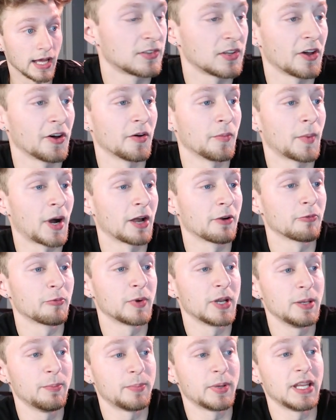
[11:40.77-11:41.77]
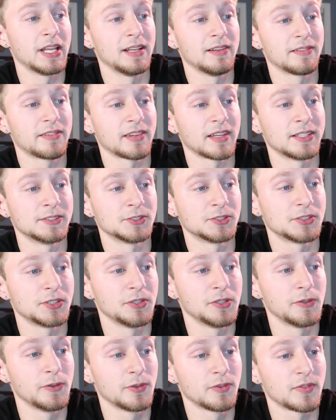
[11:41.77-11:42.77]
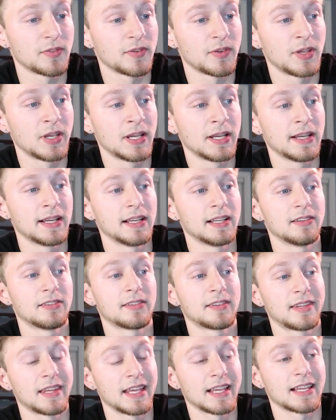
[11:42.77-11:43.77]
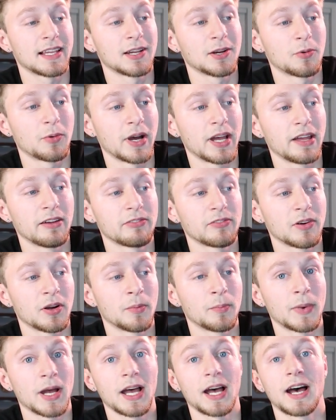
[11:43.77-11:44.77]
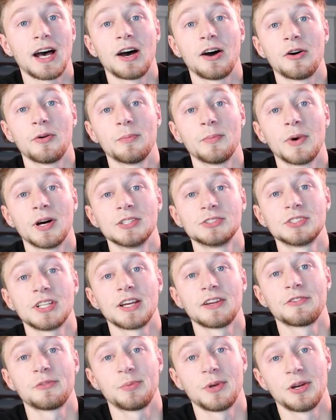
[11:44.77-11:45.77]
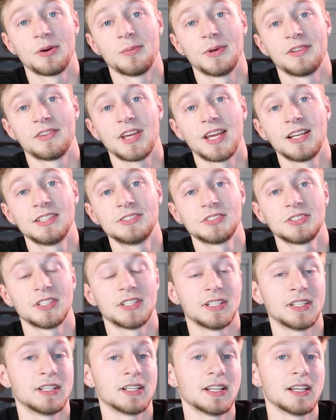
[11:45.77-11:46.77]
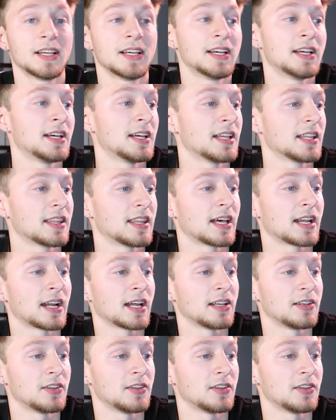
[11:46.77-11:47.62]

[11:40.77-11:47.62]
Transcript: So my repeats in shoes is taking away from how much experimentation that I